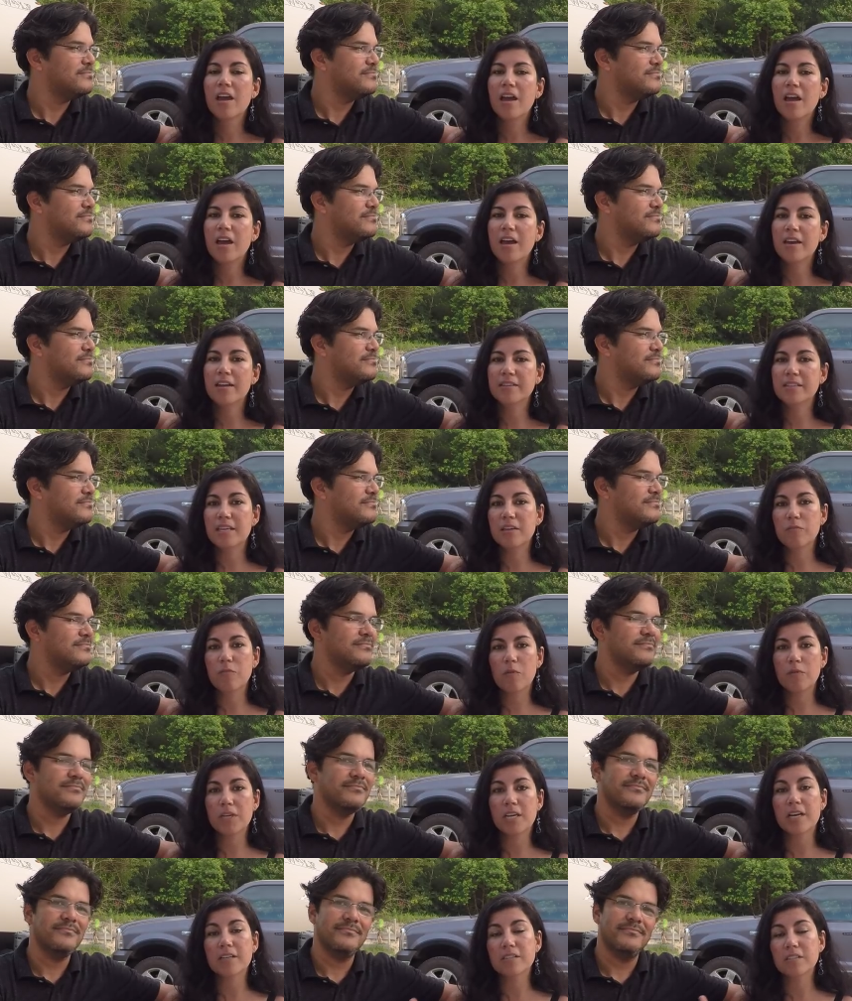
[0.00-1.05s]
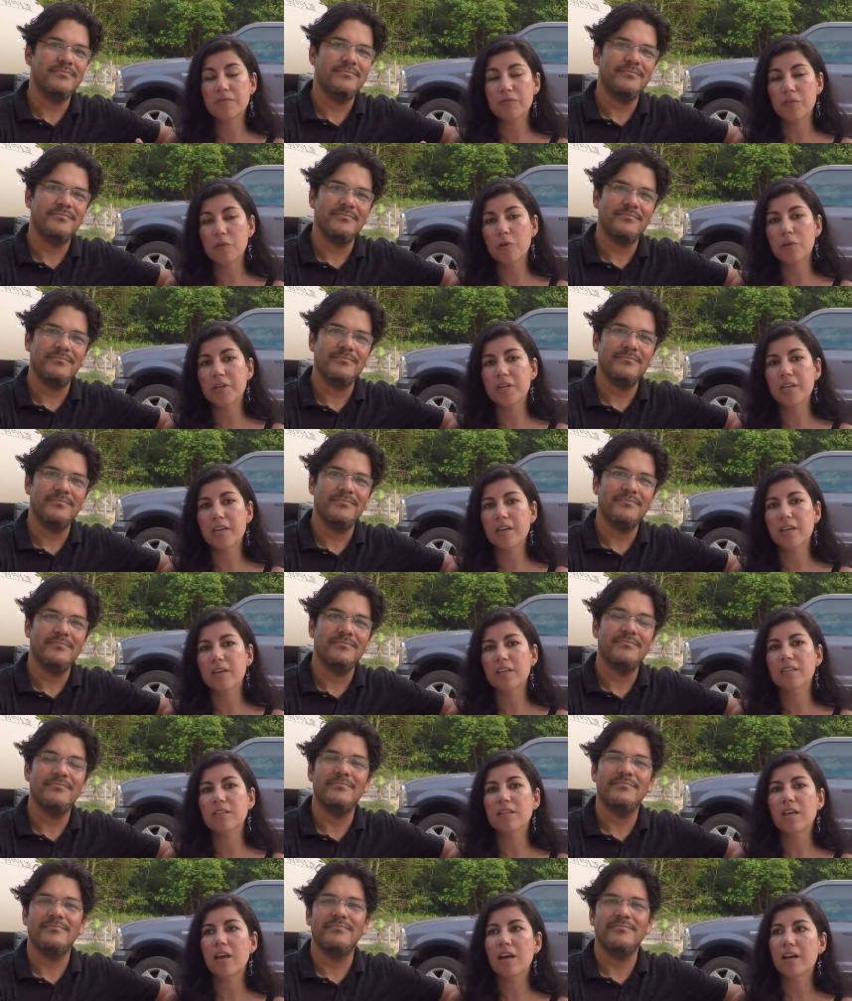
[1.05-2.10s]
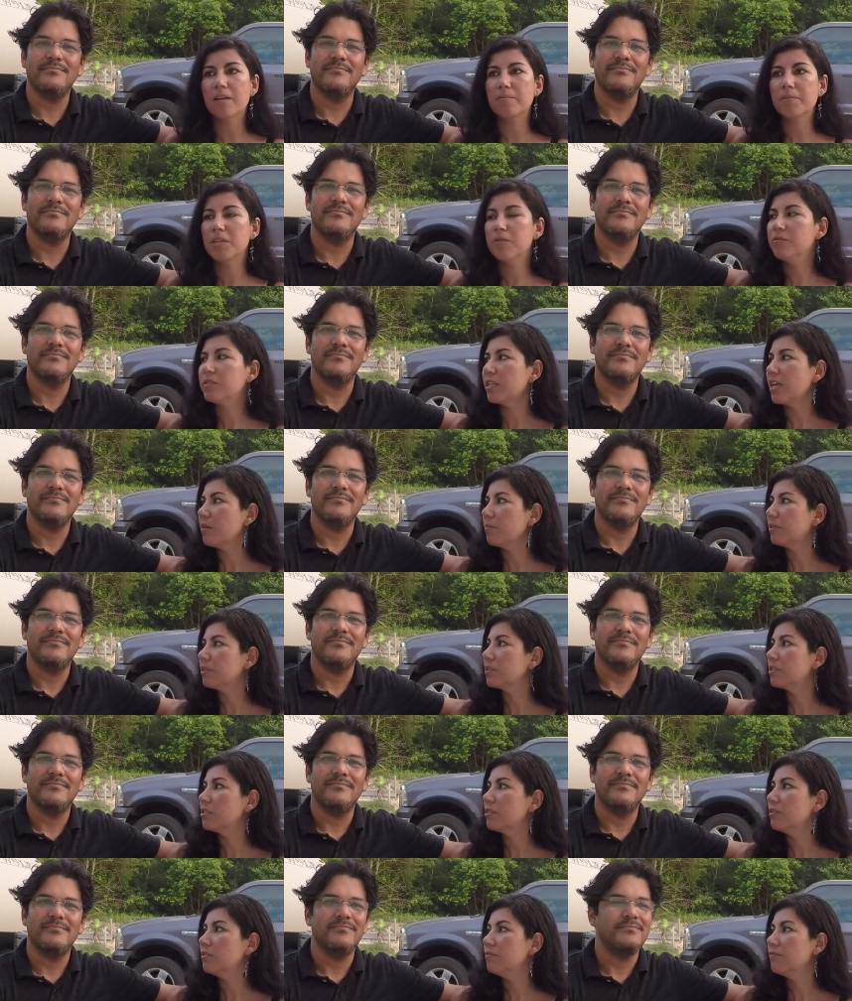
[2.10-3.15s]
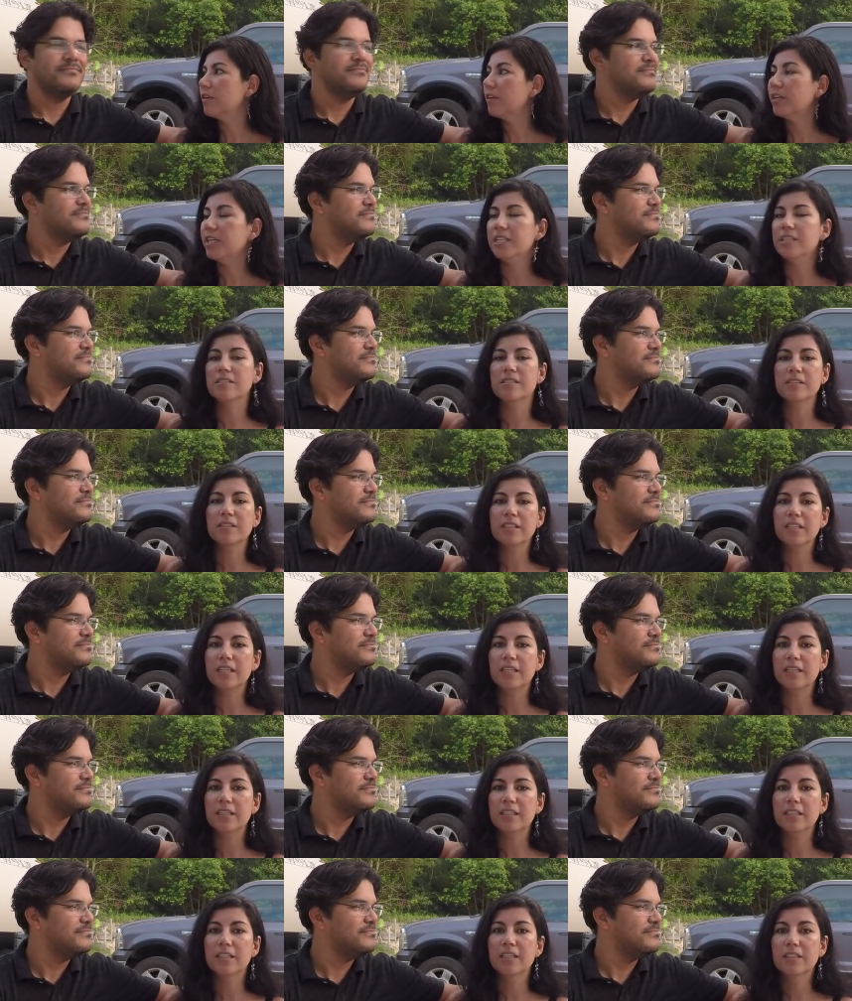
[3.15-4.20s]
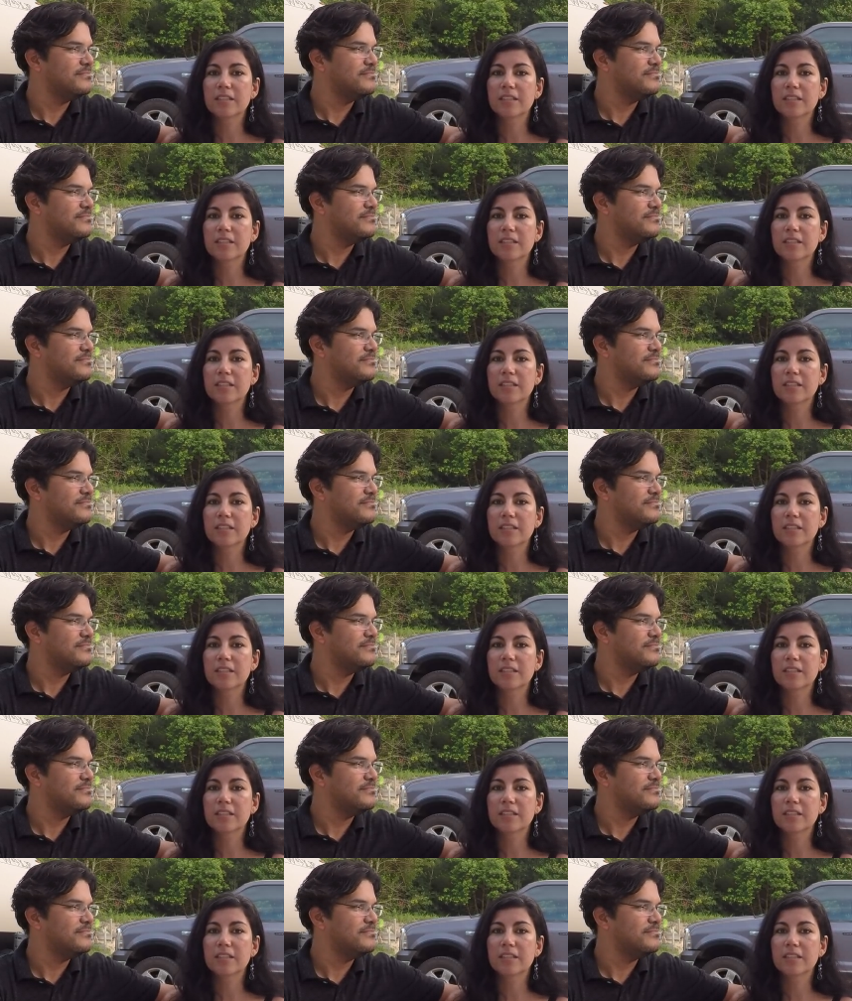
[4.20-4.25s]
Speaker 1: And then when we got to Florida, um, he was able to very easily,